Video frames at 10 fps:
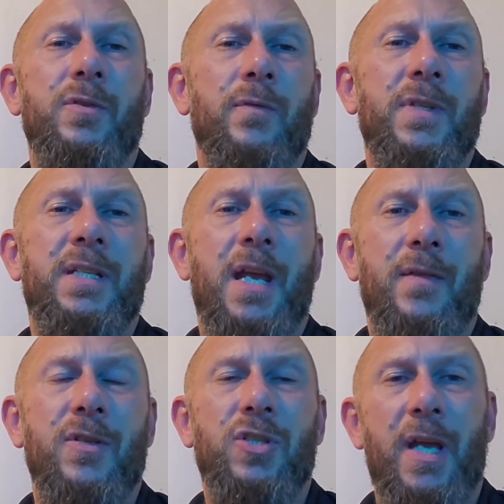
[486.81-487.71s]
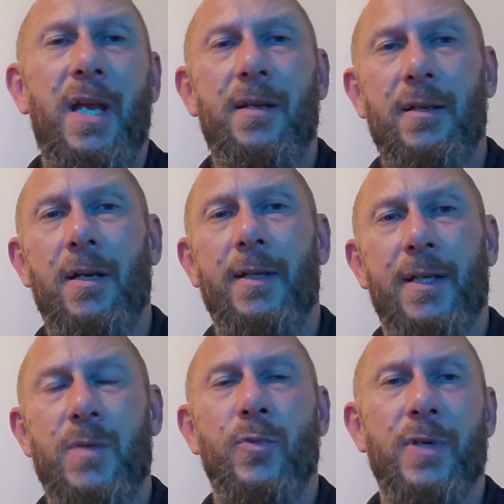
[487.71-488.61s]
So if you stand in the shade and you got a
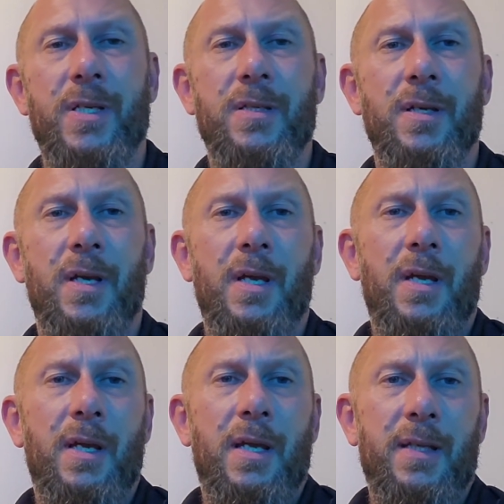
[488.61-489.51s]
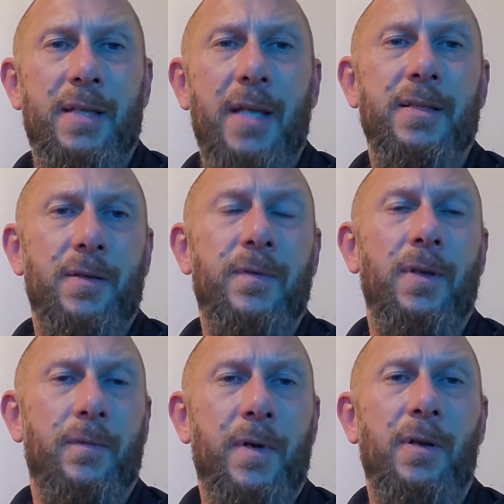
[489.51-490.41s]
nice breeze, it tends to
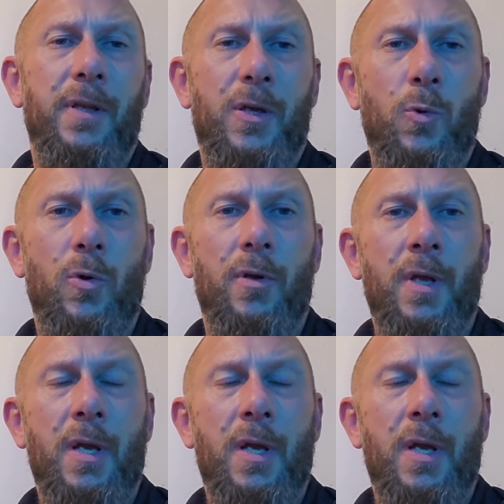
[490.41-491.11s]
feel fairly cool.